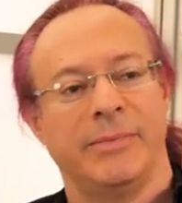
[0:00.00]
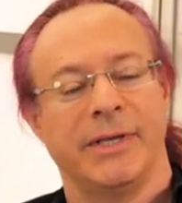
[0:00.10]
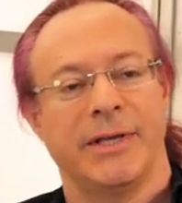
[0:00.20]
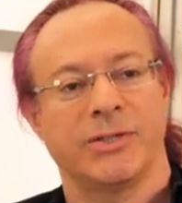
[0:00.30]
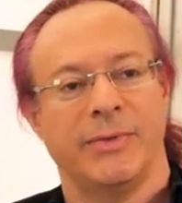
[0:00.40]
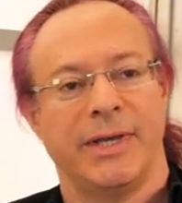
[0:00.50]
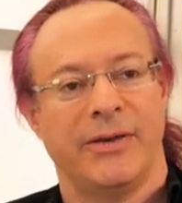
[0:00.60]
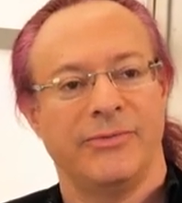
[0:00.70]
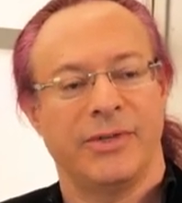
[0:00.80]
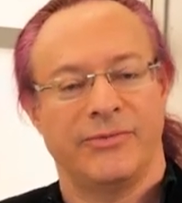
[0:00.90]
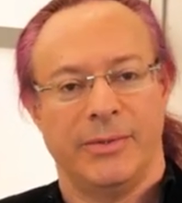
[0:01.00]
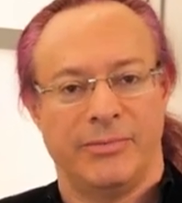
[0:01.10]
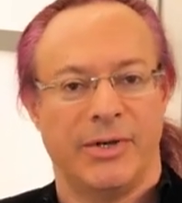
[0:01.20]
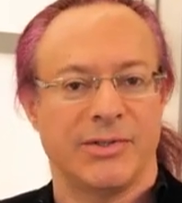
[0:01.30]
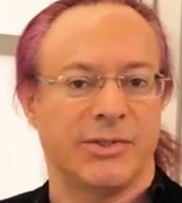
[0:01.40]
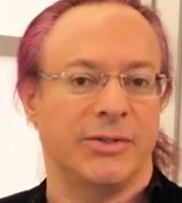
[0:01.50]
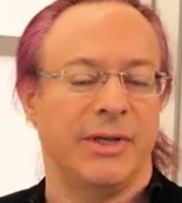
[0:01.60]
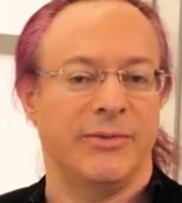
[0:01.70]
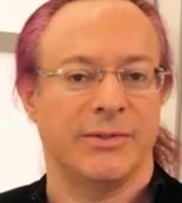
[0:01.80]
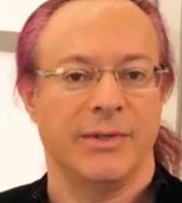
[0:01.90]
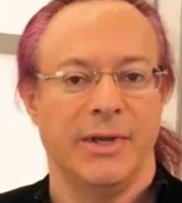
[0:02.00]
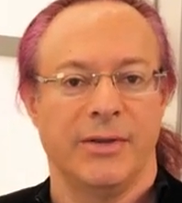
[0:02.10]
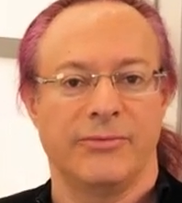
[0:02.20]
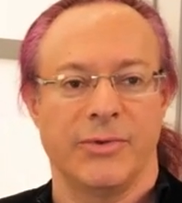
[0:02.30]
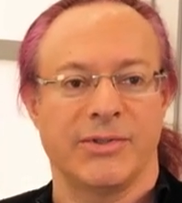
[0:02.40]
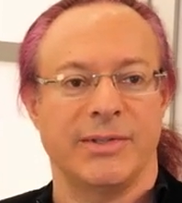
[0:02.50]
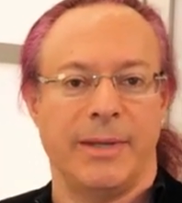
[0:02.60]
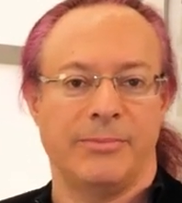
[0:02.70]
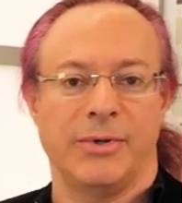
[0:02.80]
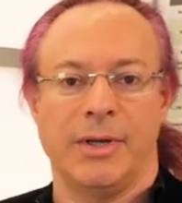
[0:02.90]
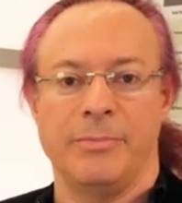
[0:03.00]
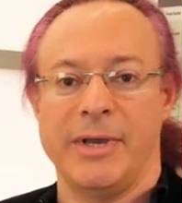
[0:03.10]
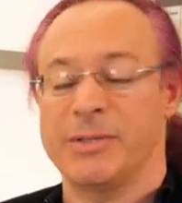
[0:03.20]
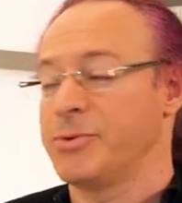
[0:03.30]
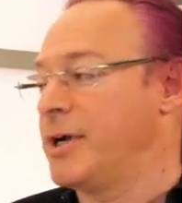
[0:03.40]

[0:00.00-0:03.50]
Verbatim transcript: because we have different processor levels for the same base